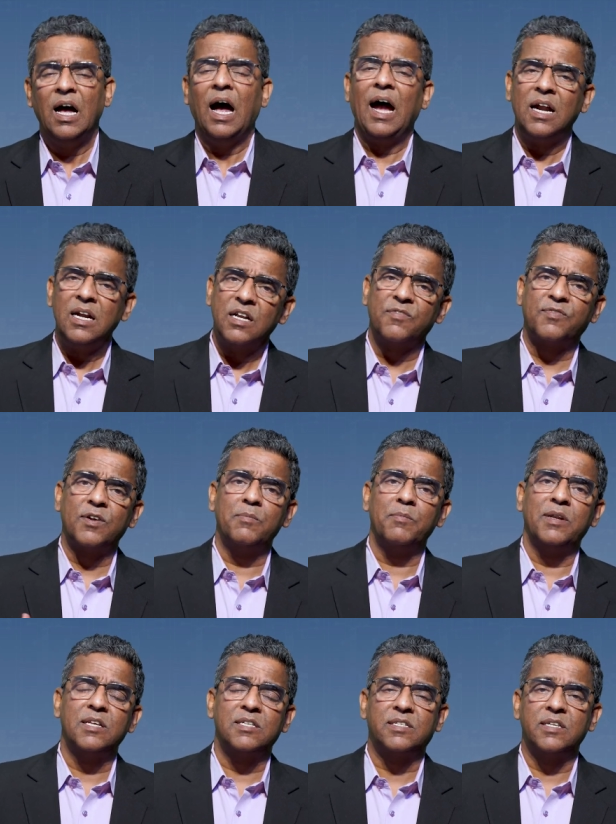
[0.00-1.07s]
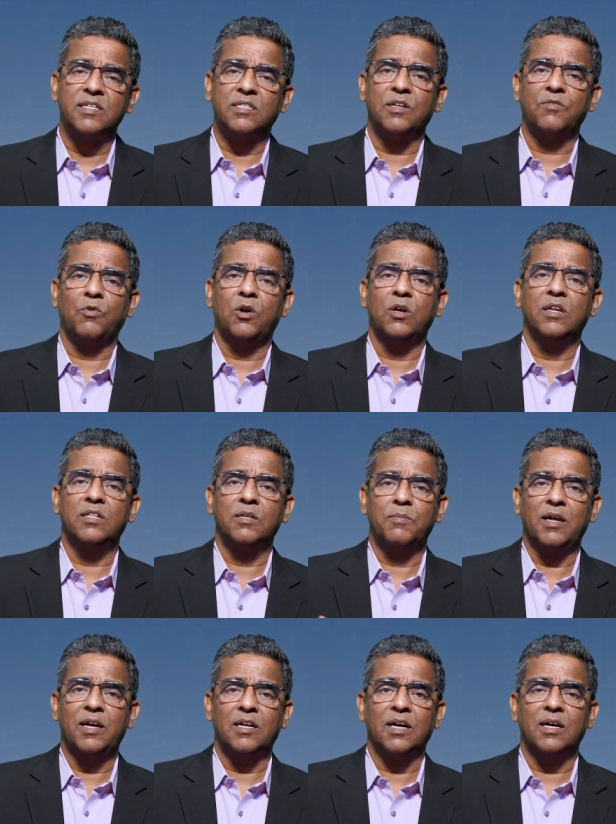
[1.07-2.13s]
and different ministries involved in the
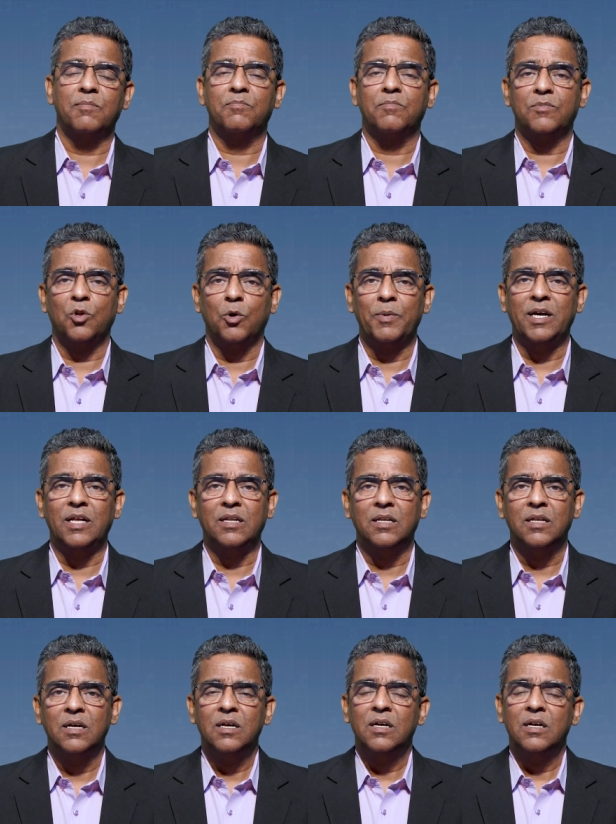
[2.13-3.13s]
maritime domain,